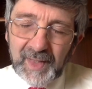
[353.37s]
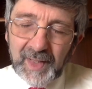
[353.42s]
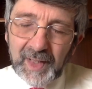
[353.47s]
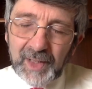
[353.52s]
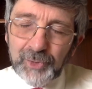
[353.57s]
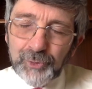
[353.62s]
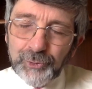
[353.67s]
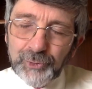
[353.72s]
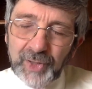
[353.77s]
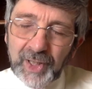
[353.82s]

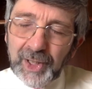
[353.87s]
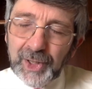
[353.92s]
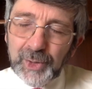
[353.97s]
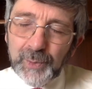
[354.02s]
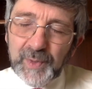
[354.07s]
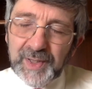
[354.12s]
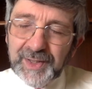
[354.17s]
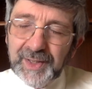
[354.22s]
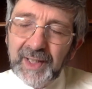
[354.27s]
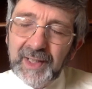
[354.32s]
And Father,
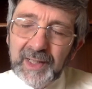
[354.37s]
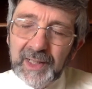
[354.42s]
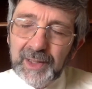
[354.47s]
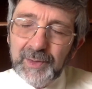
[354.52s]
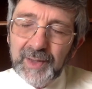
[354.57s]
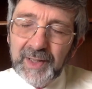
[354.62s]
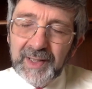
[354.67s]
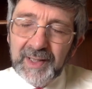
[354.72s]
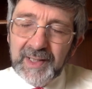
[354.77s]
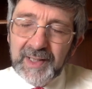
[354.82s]
we thank you
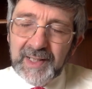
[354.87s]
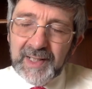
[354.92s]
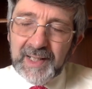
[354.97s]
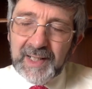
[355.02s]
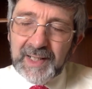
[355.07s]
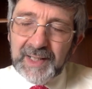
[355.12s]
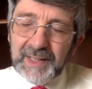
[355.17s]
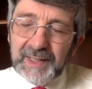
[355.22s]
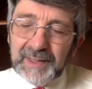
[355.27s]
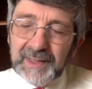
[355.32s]

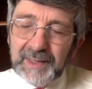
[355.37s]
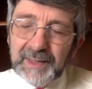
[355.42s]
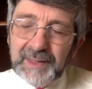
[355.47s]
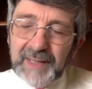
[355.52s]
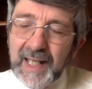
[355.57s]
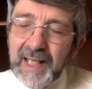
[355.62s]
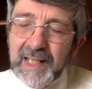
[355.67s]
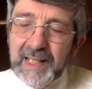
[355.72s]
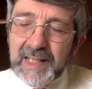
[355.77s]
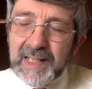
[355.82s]
that the
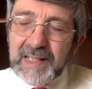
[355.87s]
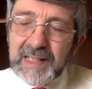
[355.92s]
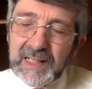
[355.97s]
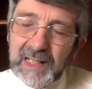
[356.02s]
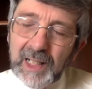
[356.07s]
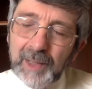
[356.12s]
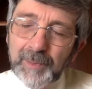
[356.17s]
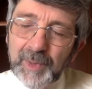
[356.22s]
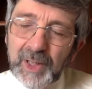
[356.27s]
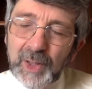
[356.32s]
day is
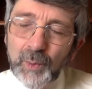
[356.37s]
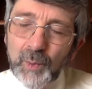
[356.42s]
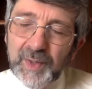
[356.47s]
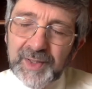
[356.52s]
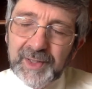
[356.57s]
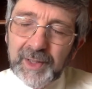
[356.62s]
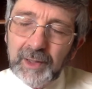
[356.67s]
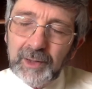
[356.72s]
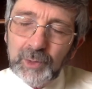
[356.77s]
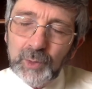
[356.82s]
coming
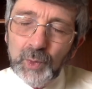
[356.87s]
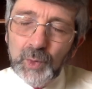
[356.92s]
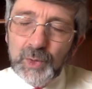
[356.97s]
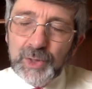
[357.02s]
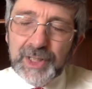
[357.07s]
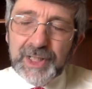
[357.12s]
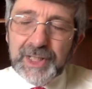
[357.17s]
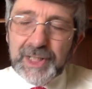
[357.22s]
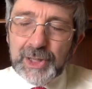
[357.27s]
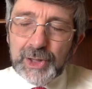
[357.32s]
when our Lord
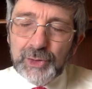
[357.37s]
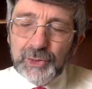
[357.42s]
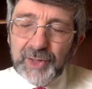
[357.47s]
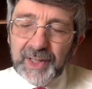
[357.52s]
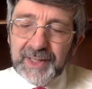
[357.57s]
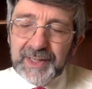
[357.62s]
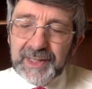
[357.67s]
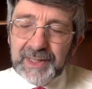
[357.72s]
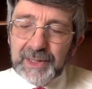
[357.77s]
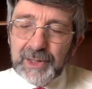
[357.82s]
Jesus
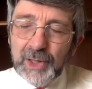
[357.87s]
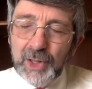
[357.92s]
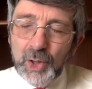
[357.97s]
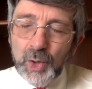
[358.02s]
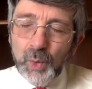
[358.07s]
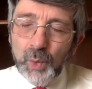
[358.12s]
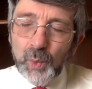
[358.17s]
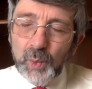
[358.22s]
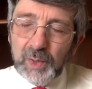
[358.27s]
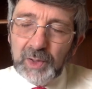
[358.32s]
Christ
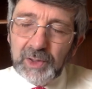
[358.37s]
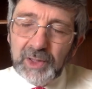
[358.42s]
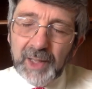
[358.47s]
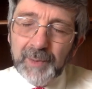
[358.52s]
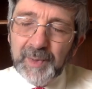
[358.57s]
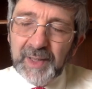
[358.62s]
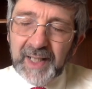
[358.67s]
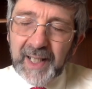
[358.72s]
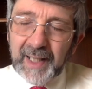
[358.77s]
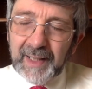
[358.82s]
will come
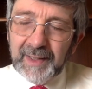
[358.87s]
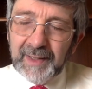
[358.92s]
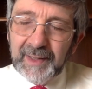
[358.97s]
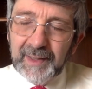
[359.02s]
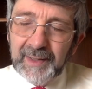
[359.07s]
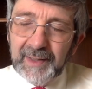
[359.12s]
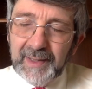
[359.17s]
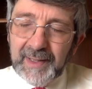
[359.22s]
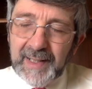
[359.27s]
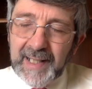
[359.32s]
again
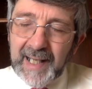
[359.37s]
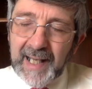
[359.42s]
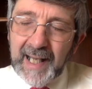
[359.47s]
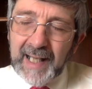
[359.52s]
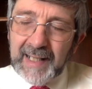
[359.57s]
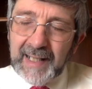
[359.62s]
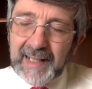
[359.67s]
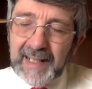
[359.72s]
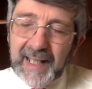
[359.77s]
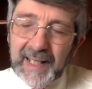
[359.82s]

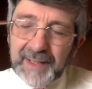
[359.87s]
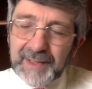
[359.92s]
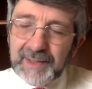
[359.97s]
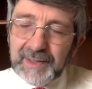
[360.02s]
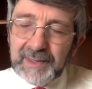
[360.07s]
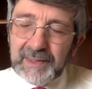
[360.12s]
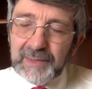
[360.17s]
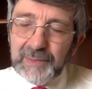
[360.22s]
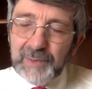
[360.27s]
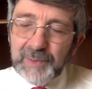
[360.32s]
and gather
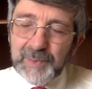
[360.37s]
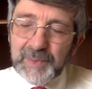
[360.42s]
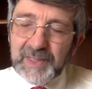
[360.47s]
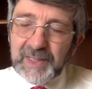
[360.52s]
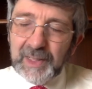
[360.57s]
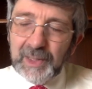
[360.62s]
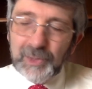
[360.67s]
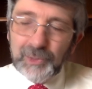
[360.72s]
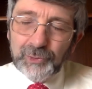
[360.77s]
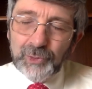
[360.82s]
to
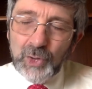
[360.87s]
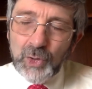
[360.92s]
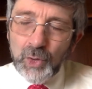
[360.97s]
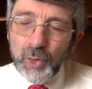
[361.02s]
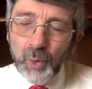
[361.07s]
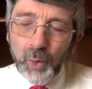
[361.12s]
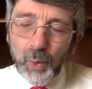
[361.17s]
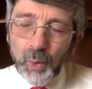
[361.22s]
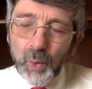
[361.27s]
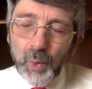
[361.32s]
himself
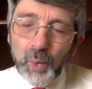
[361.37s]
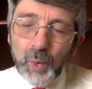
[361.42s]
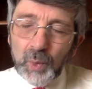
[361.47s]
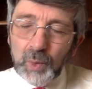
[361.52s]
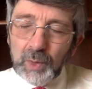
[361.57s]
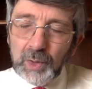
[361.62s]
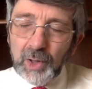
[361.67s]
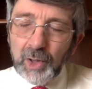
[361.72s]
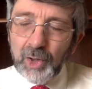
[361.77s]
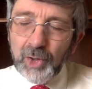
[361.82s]

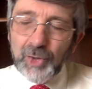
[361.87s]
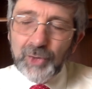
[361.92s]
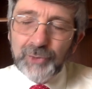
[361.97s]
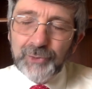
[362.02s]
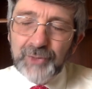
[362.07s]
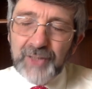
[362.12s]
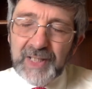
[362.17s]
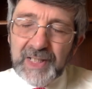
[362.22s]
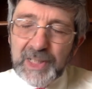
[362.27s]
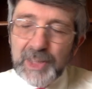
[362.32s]
all of
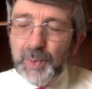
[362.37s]
his